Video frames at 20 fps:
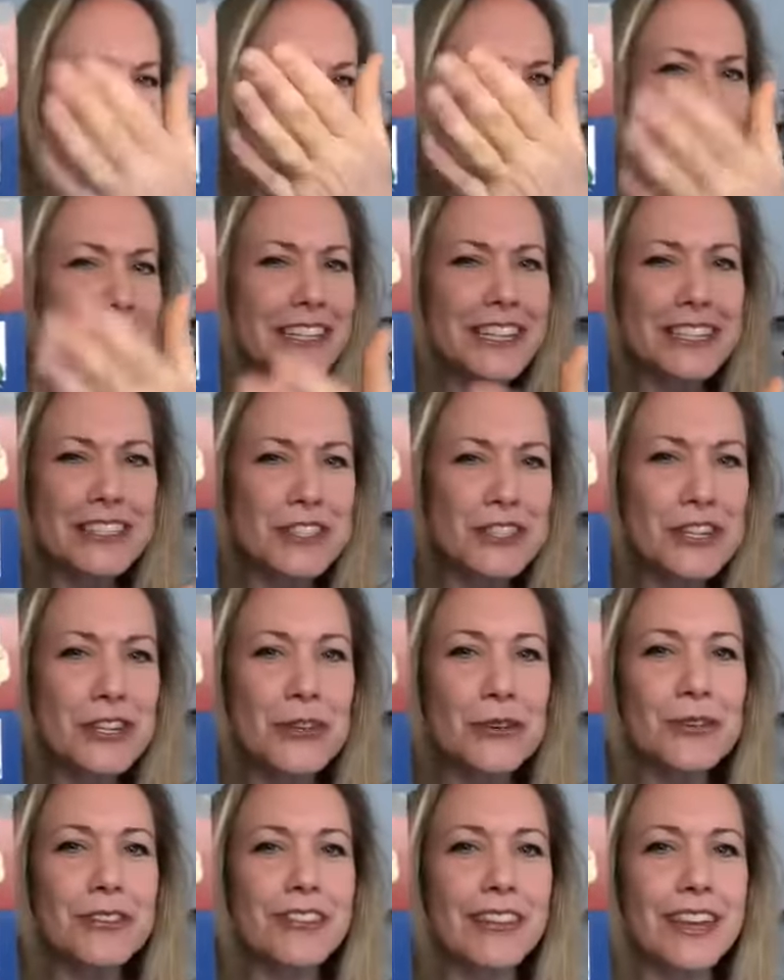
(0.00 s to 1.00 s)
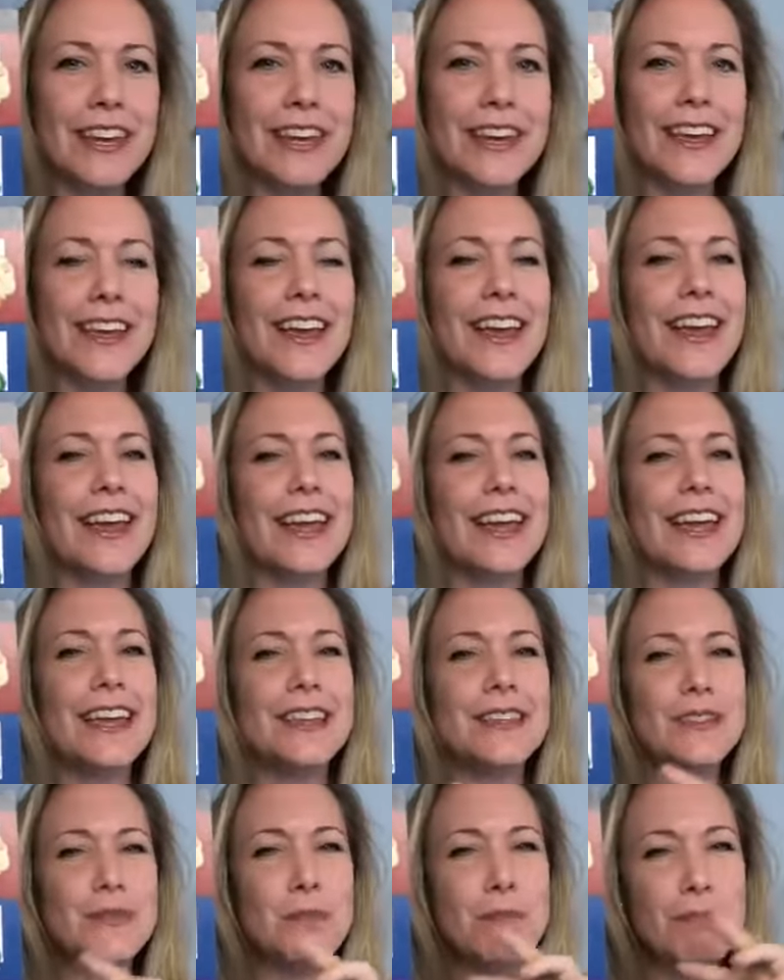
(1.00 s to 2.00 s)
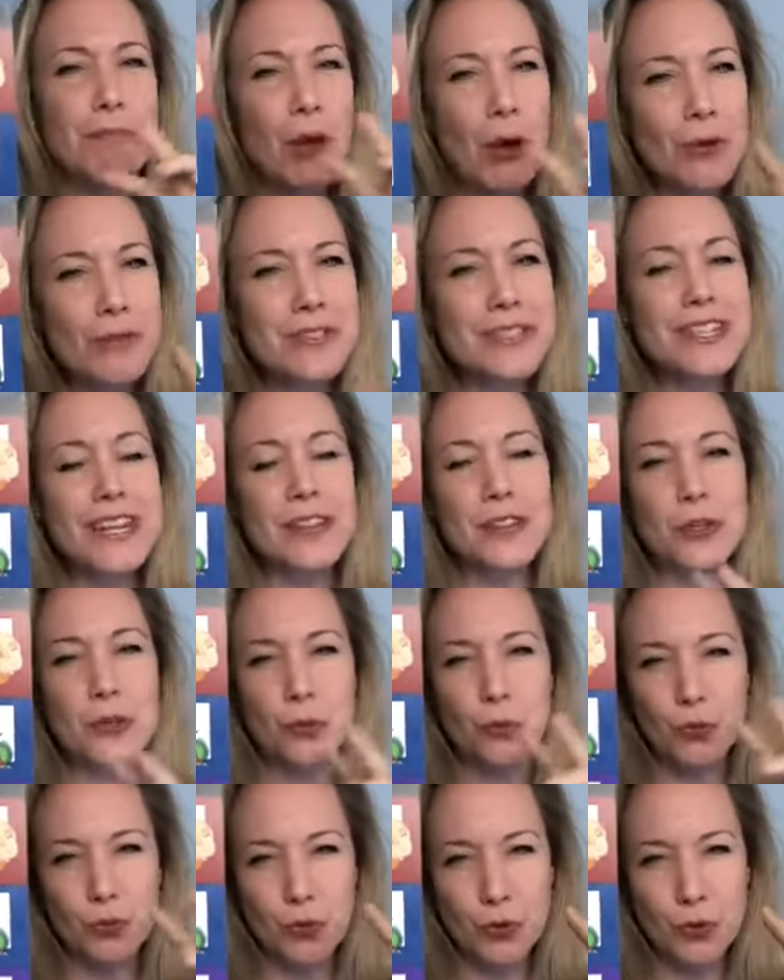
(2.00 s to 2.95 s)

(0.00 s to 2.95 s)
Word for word: one of these do you think is most at the